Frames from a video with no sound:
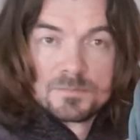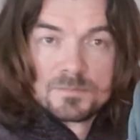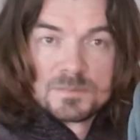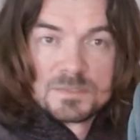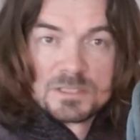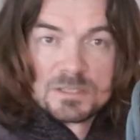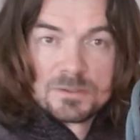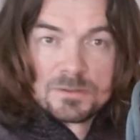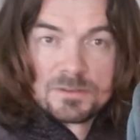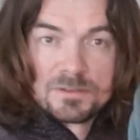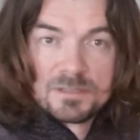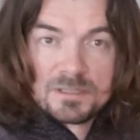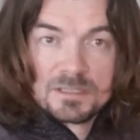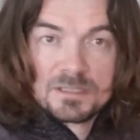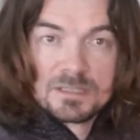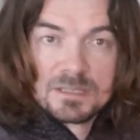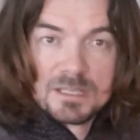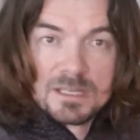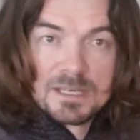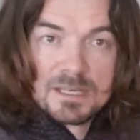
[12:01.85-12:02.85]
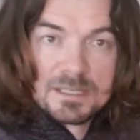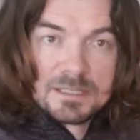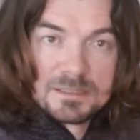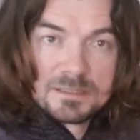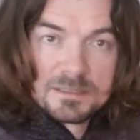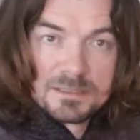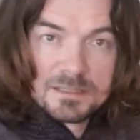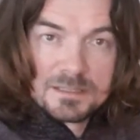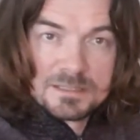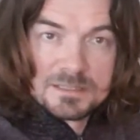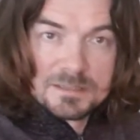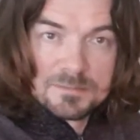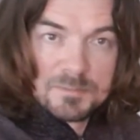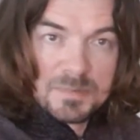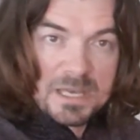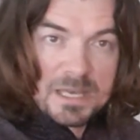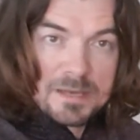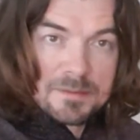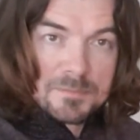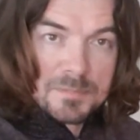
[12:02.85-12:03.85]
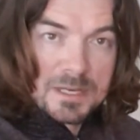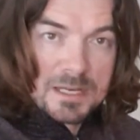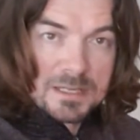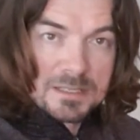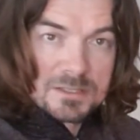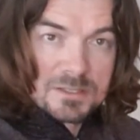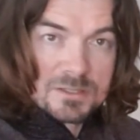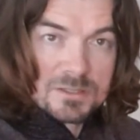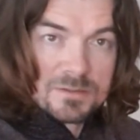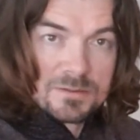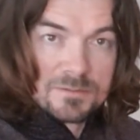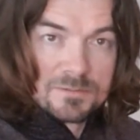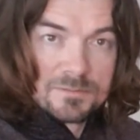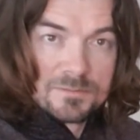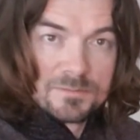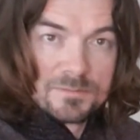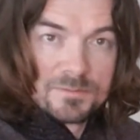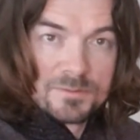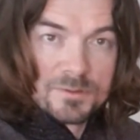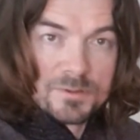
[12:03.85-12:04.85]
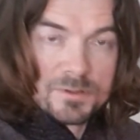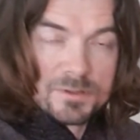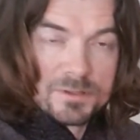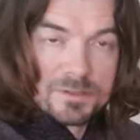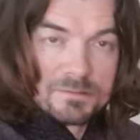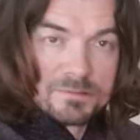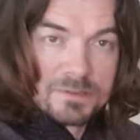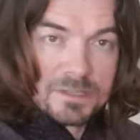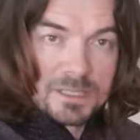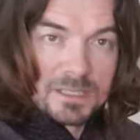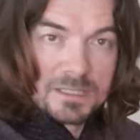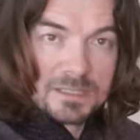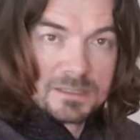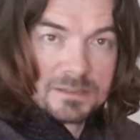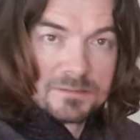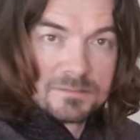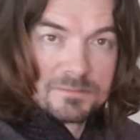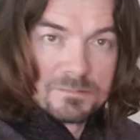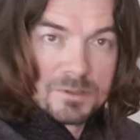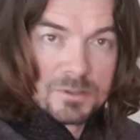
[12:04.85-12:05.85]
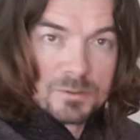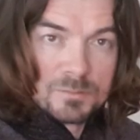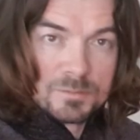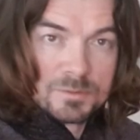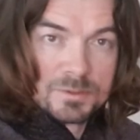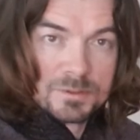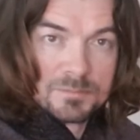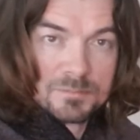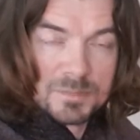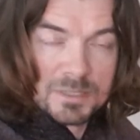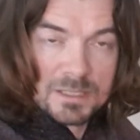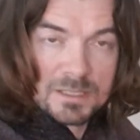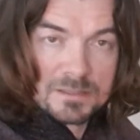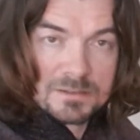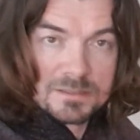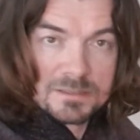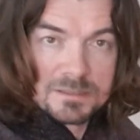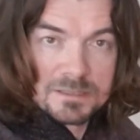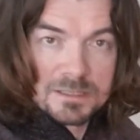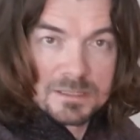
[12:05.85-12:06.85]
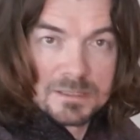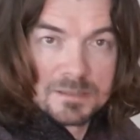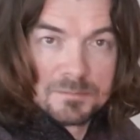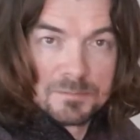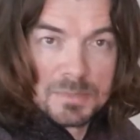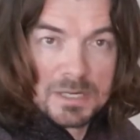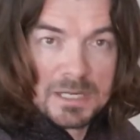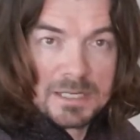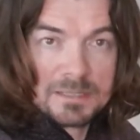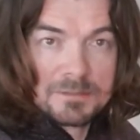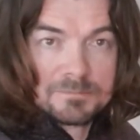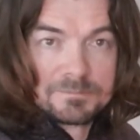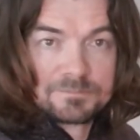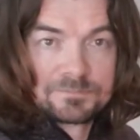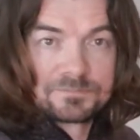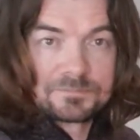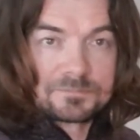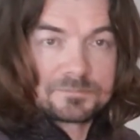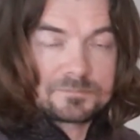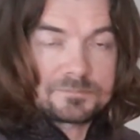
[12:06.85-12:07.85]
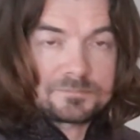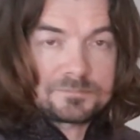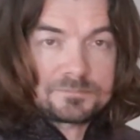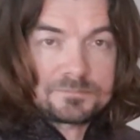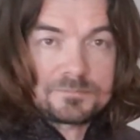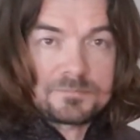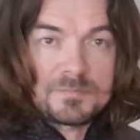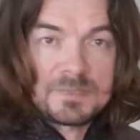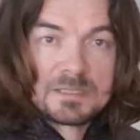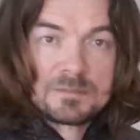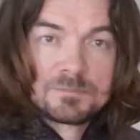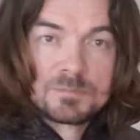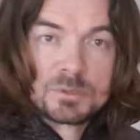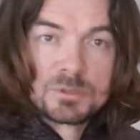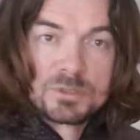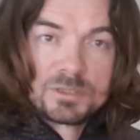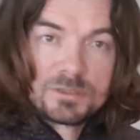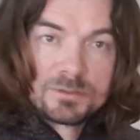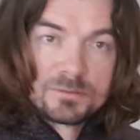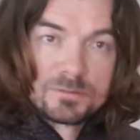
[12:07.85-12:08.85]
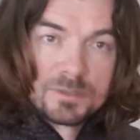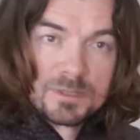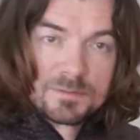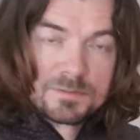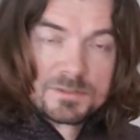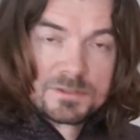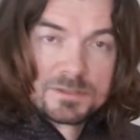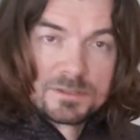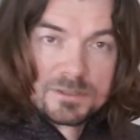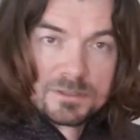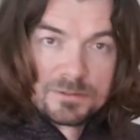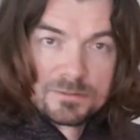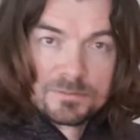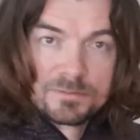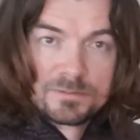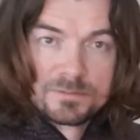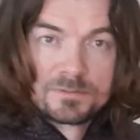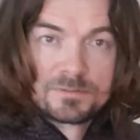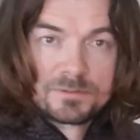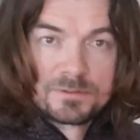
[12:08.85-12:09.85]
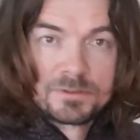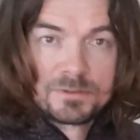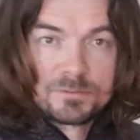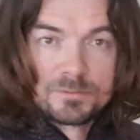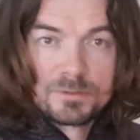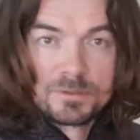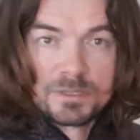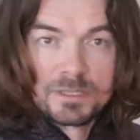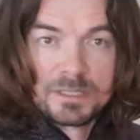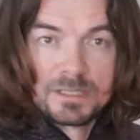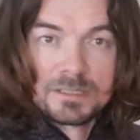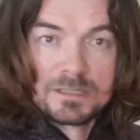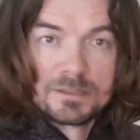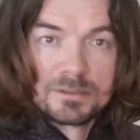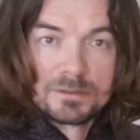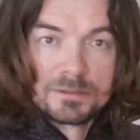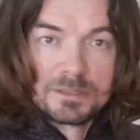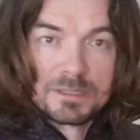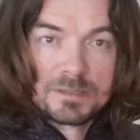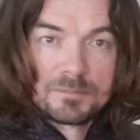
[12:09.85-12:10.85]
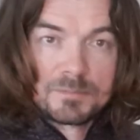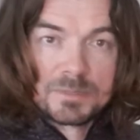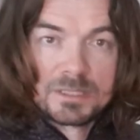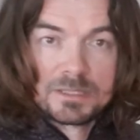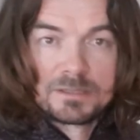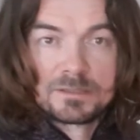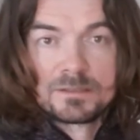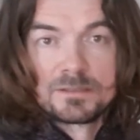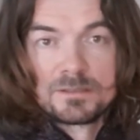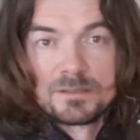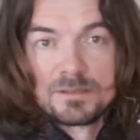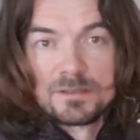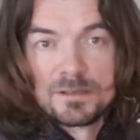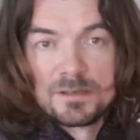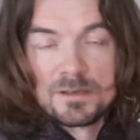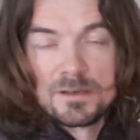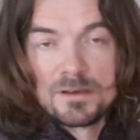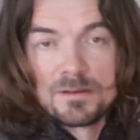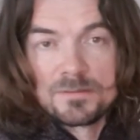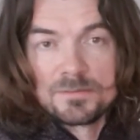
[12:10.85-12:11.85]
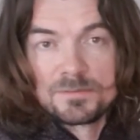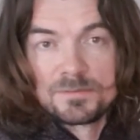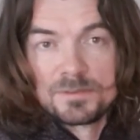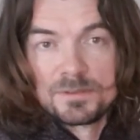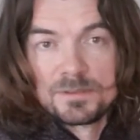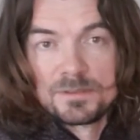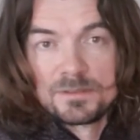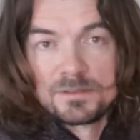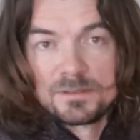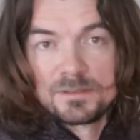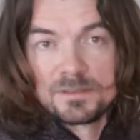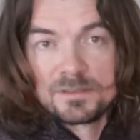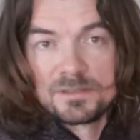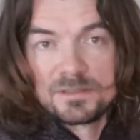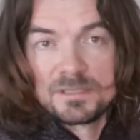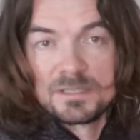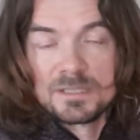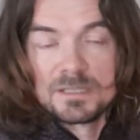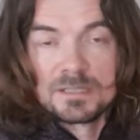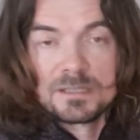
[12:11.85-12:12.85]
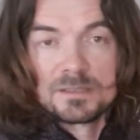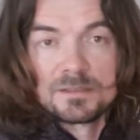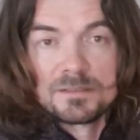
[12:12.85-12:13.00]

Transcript: So thinner line is a better match for the rigging rope because it's going to bite, but you have to know the working load limit of the thinner